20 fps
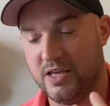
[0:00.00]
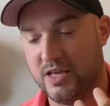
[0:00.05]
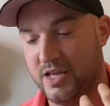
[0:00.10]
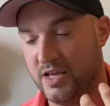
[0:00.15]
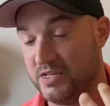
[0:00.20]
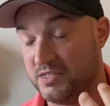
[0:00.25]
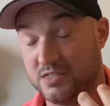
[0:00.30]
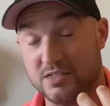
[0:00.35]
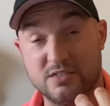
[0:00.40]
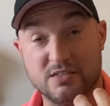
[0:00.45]

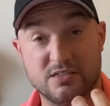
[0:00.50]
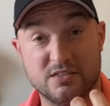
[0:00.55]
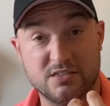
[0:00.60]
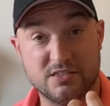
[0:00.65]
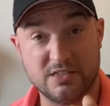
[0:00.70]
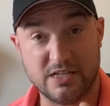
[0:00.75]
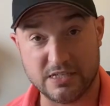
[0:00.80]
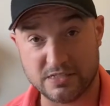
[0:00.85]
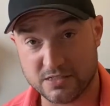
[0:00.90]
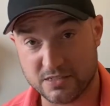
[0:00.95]
it's
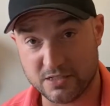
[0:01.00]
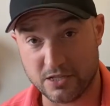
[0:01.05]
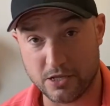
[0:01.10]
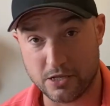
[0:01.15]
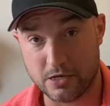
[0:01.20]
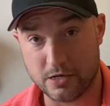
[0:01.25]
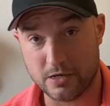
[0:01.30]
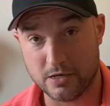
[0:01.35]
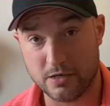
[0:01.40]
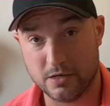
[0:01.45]

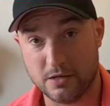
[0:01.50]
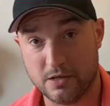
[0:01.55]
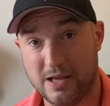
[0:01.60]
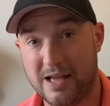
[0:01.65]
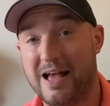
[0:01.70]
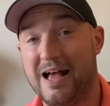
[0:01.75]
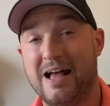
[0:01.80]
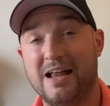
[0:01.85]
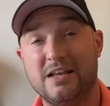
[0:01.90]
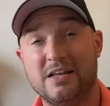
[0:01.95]
consistent,
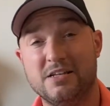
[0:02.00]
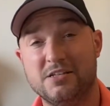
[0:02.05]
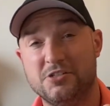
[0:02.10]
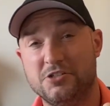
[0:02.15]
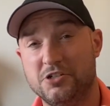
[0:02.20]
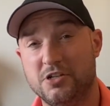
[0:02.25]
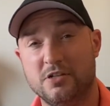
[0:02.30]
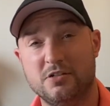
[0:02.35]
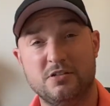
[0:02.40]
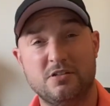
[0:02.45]
and it's
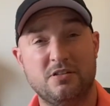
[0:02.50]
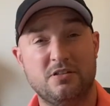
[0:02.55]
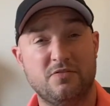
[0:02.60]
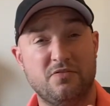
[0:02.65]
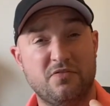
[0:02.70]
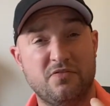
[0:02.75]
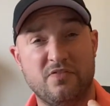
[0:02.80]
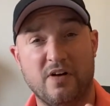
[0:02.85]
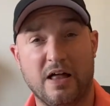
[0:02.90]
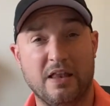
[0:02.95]
just
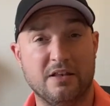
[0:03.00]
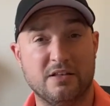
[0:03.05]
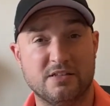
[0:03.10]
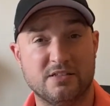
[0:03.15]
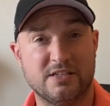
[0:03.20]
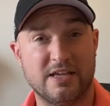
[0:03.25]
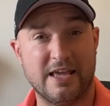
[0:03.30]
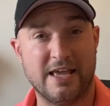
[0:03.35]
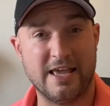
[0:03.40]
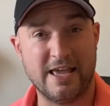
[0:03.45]
fun
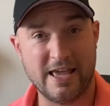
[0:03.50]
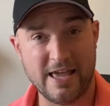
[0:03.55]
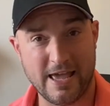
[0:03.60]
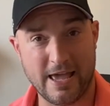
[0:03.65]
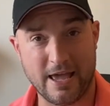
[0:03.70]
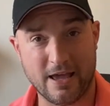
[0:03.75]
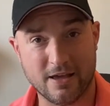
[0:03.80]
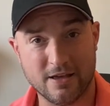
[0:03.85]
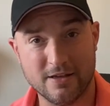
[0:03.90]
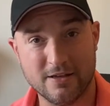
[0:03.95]
to
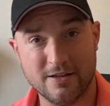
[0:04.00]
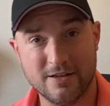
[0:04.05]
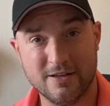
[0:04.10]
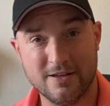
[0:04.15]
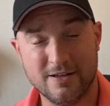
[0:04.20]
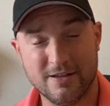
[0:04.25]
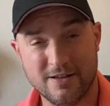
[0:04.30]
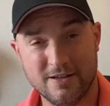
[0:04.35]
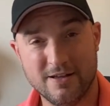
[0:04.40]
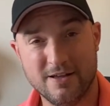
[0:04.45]
hit,
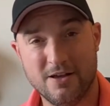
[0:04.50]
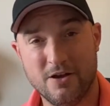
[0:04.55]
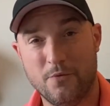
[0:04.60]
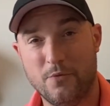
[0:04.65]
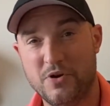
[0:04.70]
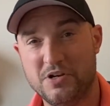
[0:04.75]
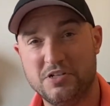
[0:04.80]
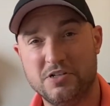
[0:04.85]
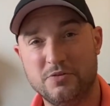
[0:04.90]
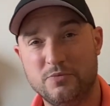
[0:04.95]

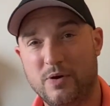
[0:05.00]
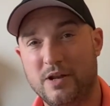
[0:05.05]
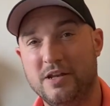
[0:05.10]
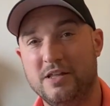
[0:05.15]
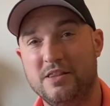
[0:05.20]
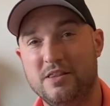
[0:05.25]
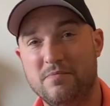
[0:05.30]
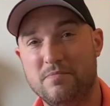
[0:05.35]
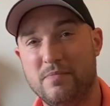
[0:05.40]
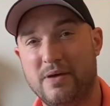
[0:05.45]
which is one
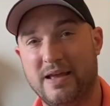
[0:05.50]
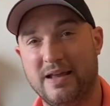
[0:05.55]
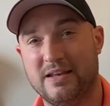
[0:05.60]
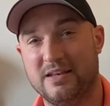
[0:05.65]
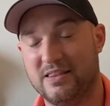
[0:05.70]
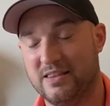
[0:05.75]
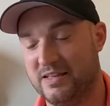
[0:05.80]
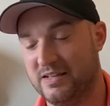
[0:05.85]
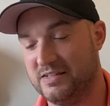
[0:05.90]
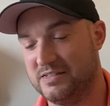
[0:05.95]
of the main
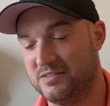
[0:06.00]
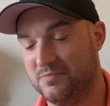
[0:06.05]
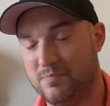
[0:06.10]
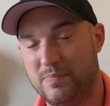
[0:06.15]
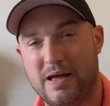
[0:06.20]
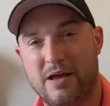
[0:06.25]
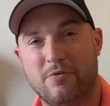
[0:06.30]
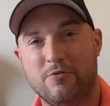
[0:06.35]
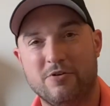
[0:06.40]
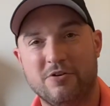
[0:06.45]
things
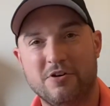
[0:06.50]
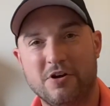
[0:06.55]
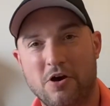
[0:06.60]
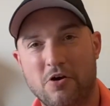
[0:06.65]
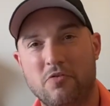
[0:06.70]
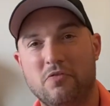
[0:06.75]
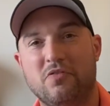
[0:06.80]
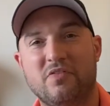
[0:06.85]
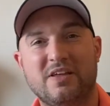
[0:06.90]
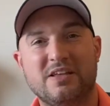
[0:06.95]
about
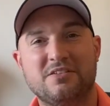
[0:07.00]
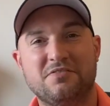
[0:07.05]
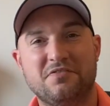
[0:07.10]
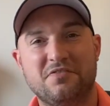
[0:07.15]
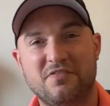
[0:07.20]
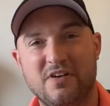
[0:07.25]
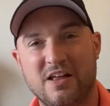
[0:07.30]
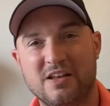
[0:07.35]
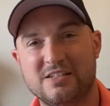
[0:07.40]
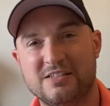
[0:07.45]
golf. It's
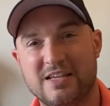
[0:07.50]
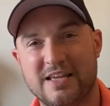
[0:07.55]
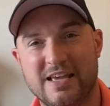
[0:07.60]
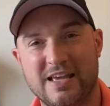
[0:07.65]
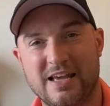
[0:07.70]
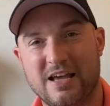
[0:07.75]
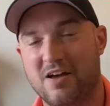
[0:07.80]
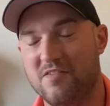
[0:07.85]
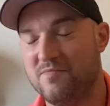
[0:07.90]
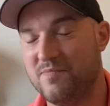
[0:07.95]
fun to
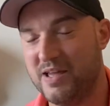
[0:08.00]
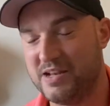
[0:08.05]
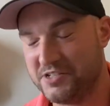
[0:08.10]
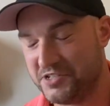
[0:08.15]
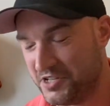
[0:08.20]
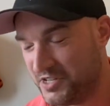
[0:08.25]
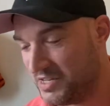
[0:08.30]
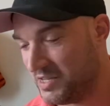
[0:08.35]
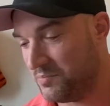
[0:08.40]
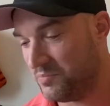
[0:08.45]
hit. I've
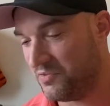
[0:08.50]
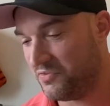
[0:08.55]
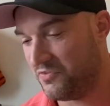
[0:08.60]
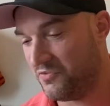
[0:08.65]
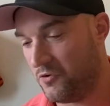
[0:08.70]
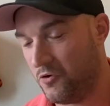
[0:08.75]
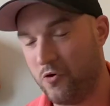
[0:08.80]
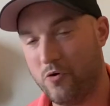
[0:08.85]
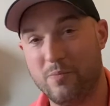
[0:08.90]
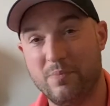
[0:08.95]
mentioned it
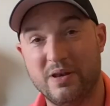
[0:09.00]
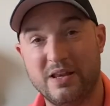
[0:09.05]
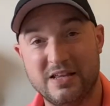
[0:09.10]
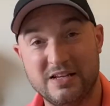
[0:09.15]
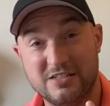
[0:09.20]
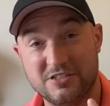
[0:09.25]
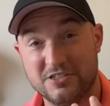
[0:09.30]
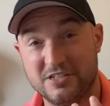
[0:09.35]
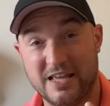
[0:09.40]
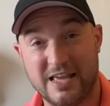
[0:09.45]
before, but it
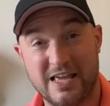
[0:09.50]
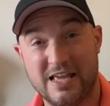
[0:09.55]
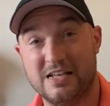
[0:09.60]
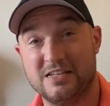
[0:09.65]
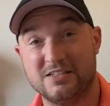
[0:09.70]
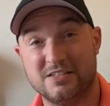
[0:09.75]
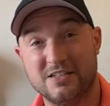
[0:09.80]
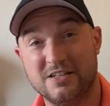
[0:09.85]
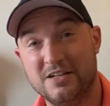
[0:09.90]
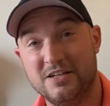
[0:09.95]
just
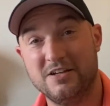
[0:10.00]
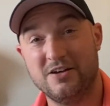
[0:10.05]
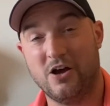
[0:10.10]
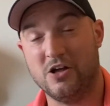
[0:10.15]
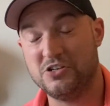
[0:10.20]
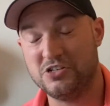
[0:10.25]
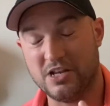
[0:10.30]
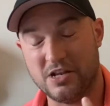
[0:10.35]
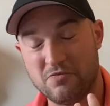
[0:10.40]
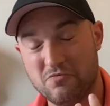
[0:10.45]
is. I
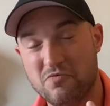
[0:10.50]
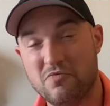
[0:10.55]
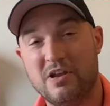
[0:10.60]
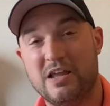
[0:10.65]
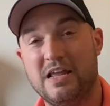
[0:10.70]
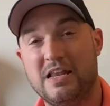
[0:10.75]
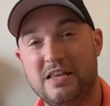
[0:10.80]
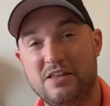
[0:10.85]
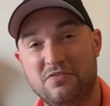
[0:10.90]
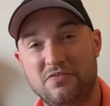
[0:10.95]
just had a
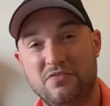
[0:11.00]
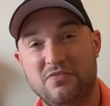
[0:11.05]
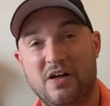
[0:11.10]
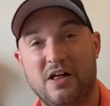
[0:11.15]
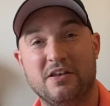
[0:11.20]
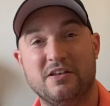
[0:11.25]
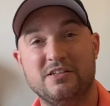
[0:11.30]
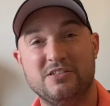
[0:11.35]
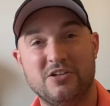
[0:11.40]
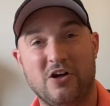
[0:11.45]
really
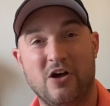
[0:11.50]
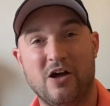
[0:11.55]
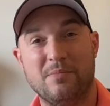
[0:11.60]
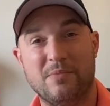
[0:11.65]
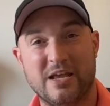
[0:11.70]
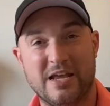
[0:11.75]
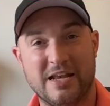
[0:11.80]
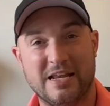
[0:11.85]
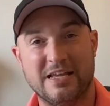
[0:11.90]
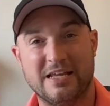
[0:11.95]
fun time
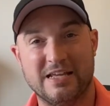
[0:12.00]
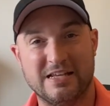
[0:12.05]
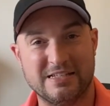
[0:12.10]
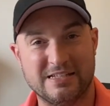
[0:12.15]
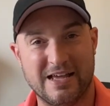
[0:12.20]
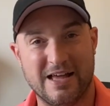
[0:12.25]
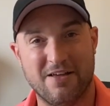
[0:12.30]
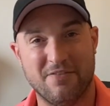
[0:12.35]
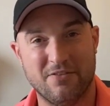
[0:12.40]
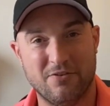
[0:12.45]
hitting it
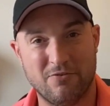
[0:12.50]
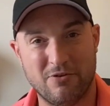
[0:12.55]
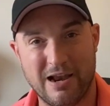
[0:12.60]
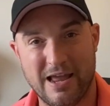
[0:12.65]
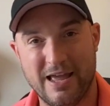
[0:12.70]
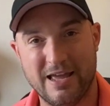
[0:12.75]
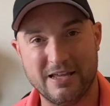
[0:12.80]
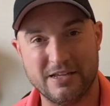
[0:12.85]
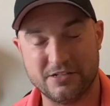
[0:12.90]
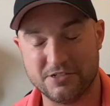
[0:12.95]
down the
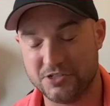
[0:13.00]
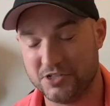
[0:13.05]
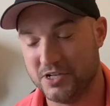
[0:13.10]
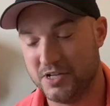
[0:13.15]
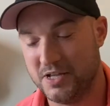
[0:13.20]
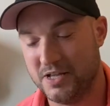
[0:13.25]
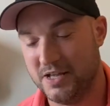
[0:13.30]
range.